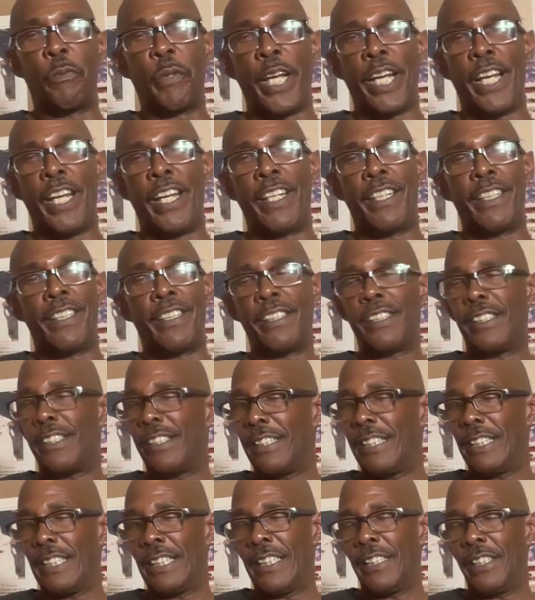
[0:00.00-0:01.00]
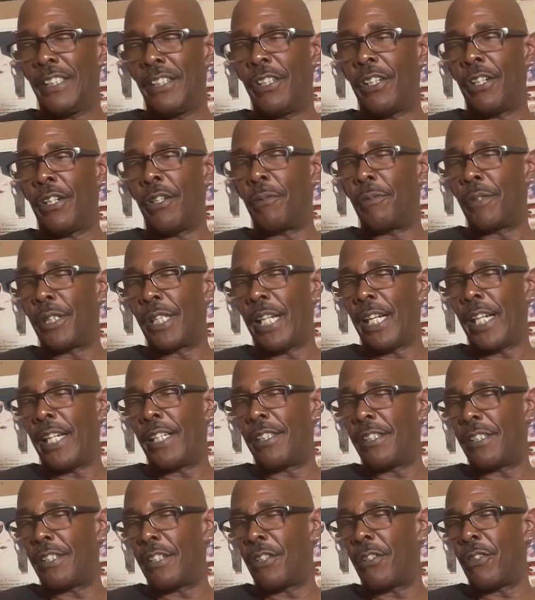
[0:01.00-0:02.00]
man. You know what I'm
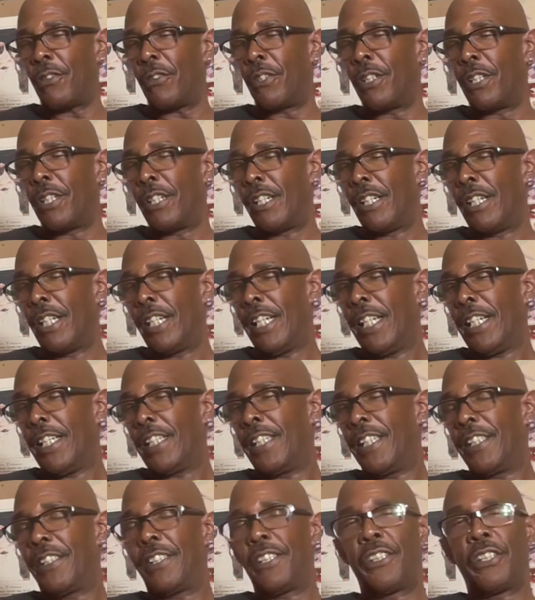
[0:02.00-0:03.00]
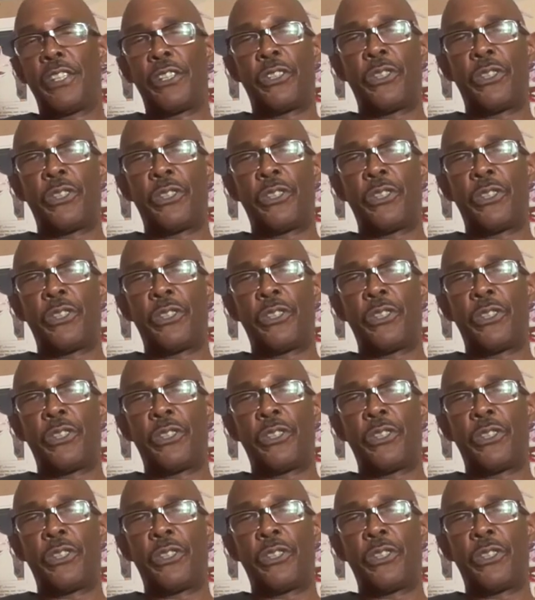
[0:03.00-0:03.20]
saying? So this is a